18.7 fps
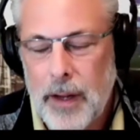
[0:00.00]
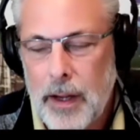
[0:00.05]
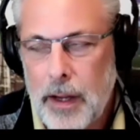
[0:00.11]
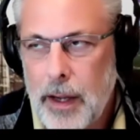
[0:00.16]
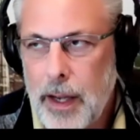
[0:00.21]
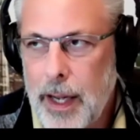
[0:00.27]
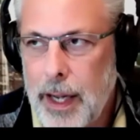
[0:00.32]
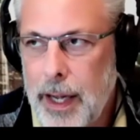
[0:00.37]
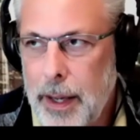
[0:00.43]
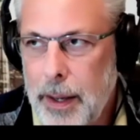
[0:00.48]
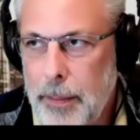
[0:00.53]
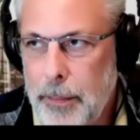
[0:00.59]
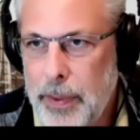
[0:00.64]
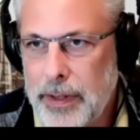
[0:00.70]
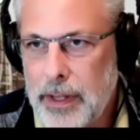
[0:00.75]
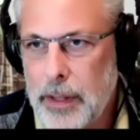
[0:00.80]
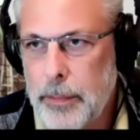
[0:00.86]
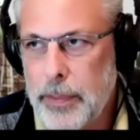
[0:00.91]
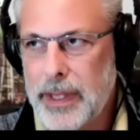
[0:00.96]

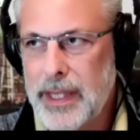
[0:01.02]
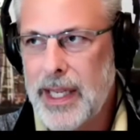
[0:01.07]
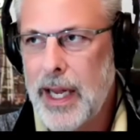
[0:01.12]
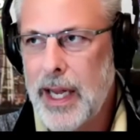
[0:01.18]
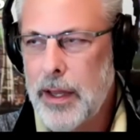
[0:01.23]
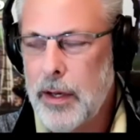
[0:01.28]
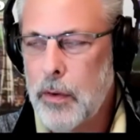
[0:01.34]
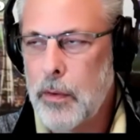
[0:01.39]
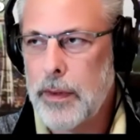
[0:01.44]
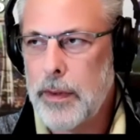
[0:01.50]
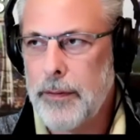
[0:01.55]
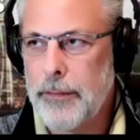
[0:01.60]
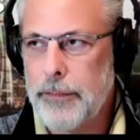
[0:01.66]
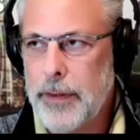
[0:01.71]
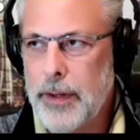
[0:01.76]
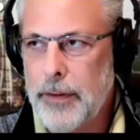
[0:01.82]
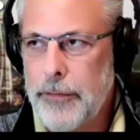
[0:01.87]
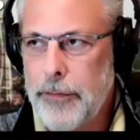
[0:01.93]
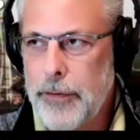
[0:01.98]
But
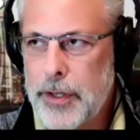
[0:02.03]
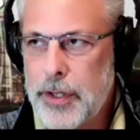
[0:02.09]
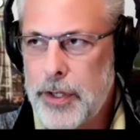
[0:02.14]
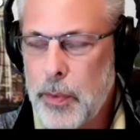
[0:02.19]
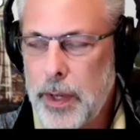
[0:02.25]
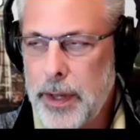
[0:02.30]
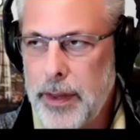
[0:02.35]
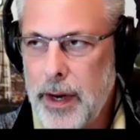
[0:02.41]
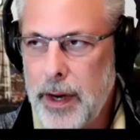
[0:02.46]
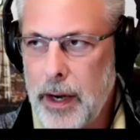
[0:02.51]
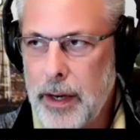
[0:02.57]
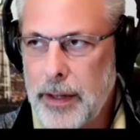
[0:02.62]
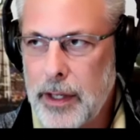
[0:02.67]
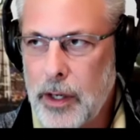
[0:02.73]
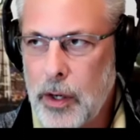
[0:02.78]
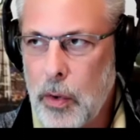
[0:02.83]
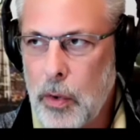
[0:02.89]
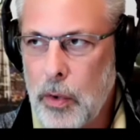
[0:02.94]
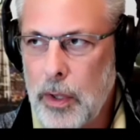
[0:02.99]
the first one there at the
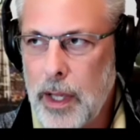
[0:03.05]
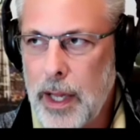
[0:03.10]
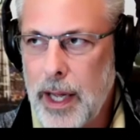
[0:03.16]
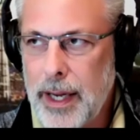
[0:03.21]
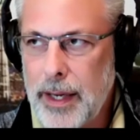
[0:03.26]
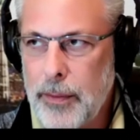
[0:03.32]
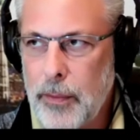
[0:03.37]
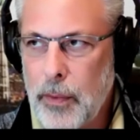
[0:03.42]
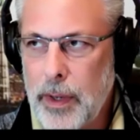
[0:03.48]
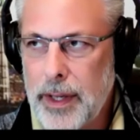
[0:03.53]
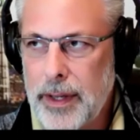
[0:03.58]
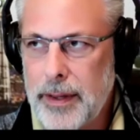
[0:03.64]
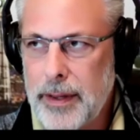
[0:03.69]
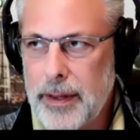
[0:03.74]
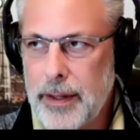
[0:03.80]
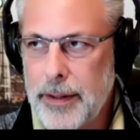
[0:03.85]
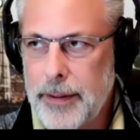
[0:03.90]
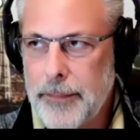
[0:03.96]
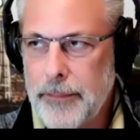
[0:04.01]
goal line with
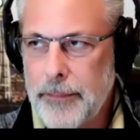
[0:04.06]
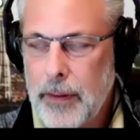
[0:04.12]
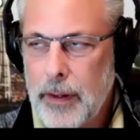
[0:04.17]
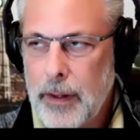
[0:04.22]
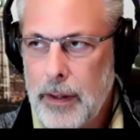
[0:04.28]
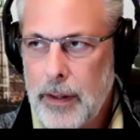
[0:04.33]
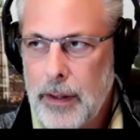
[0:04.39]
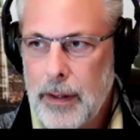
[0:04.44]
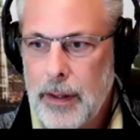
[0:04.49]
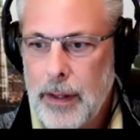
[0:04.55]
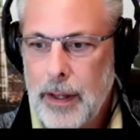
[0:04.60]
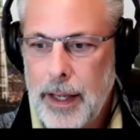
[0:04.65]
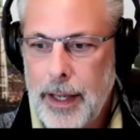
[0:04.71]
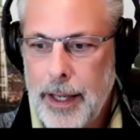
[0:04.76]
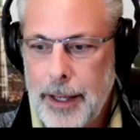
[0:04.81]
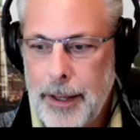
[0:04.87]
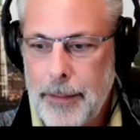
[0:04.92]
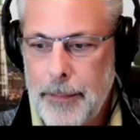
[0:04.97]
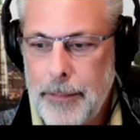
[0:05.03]
the
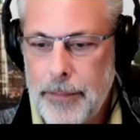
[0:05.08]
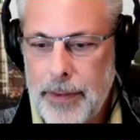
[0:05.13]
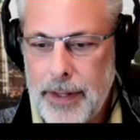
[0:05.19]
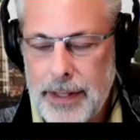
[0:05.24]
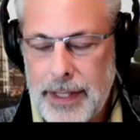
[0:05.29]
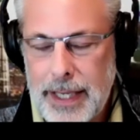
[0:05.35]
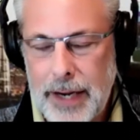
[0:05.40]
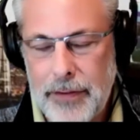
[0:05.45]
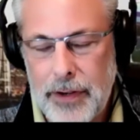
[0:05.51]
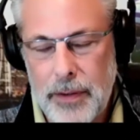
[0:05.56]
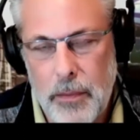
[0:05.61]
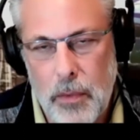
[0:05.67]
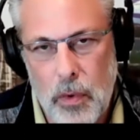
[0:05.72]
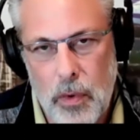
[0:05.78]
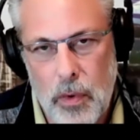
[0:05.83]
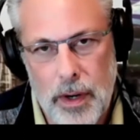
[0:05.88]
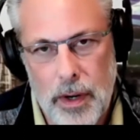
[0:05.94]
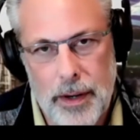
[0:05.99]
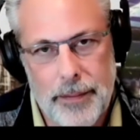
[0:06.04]
David
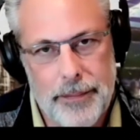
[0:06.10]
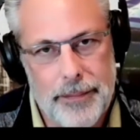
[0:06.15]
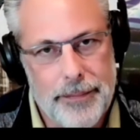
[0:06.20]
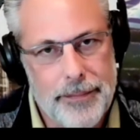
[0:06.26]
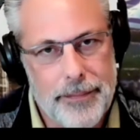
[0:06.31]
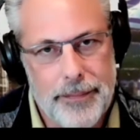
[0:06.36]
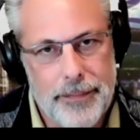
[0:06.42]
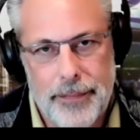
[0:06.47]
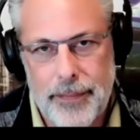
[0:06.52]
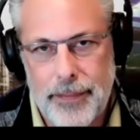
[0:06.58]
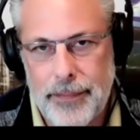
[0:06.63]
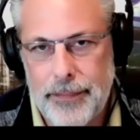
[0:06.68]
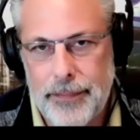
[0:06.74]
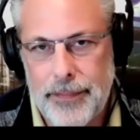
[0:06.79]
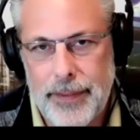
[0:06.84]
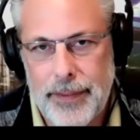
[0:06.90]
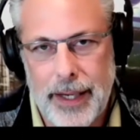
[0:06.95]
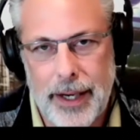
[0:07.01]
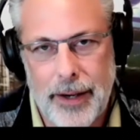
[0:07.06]
Moore,
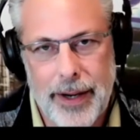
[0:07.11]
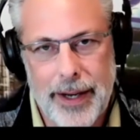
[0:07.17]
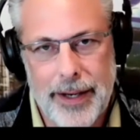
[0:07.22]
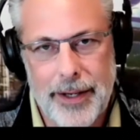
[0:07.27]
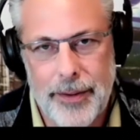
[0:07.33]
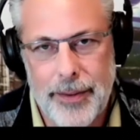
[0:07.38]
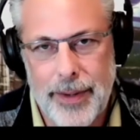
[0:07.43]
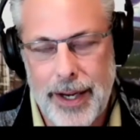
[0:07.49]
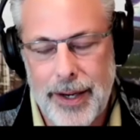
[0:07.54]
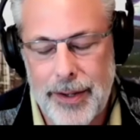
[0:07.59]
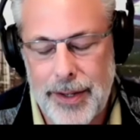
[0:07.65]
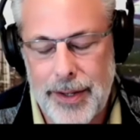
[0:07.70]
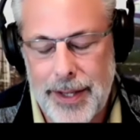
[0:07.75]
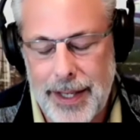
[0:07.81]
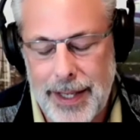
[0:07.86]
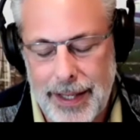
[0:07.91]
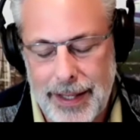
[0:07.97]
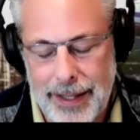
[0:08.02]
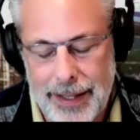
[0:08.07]
end around
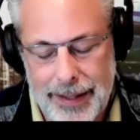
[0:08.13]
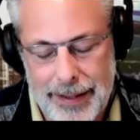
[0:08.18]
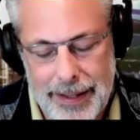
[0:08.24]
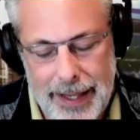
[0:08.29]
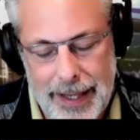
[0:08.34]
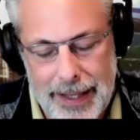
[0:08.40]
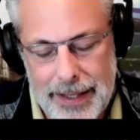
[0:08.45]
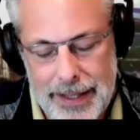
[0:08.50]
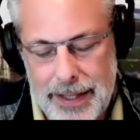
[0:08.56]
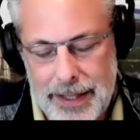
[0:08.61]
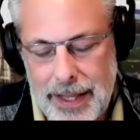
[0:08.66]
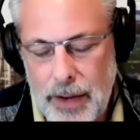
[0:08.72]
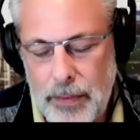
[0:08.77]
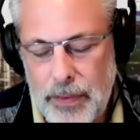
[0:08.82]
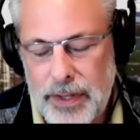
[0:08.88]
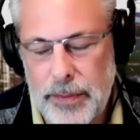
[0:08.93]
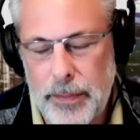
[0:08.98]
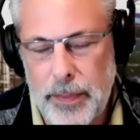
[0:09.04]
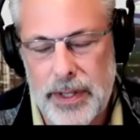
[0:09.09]
thing, I just thought
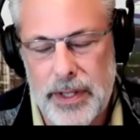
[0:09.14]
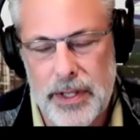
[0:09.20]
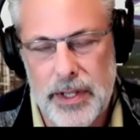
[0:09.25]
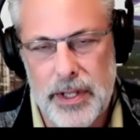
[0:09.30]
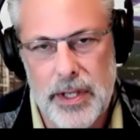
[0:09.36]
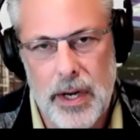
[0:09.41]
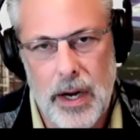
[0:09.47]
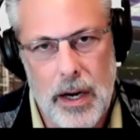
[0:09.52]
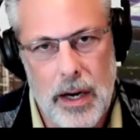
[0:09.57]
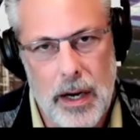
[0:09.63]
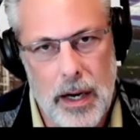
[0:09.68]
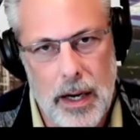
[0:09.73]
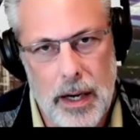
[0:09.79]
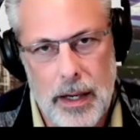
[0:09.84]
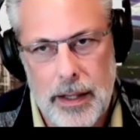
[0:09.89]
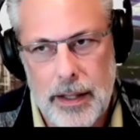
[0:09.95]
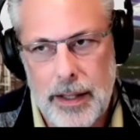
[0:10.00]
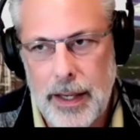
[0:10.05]
was bizarre.